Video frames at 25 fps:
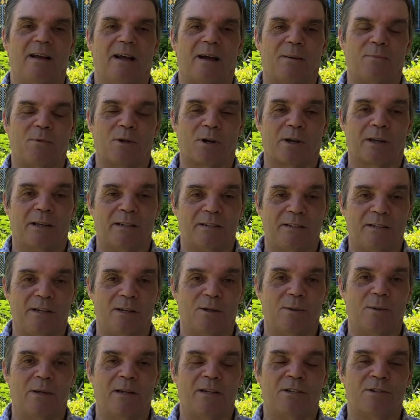I'm not kidding
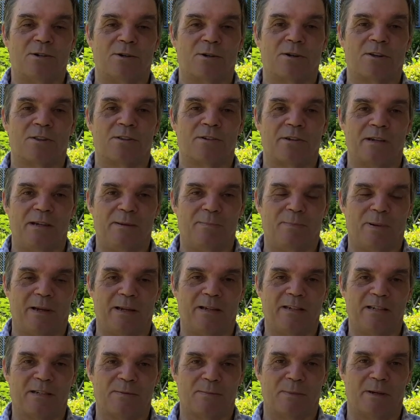you, it took three
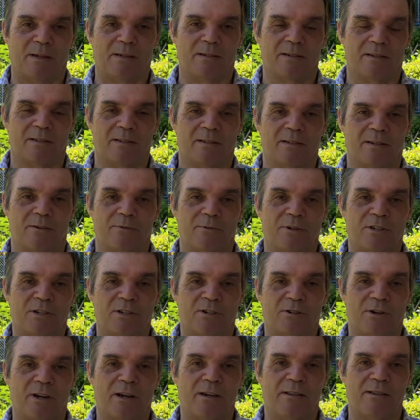policemen to
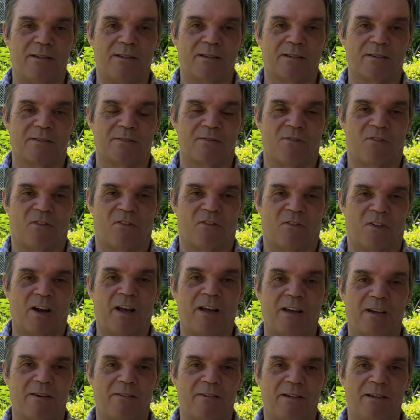restrain this
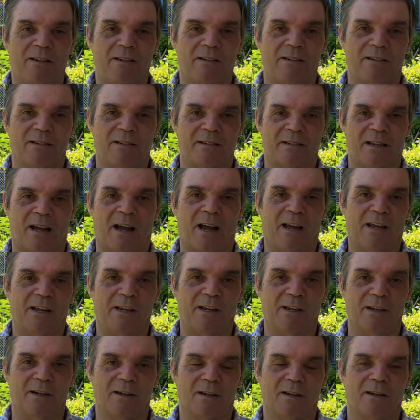fiery Thai
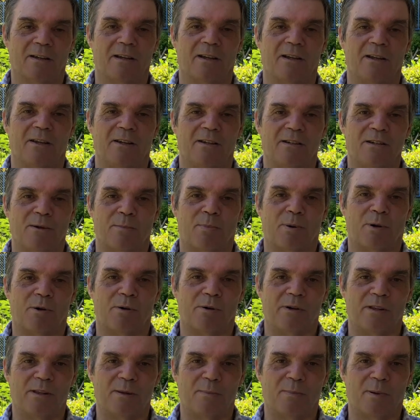girl, to put
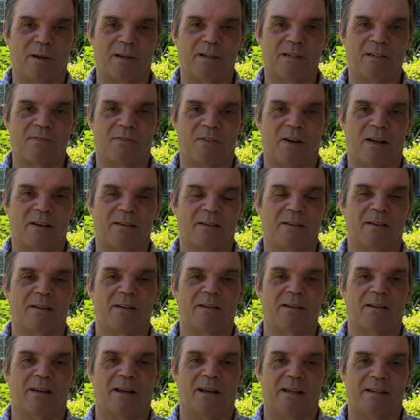her in the police van
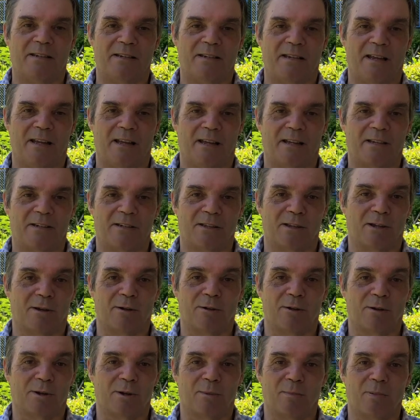and take her to the
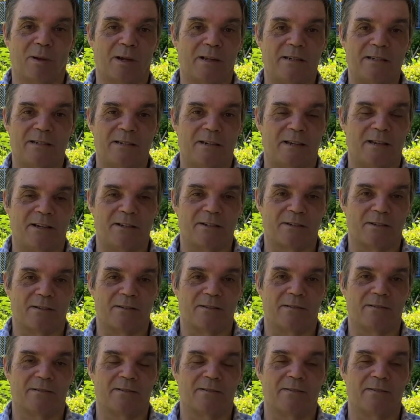local police station.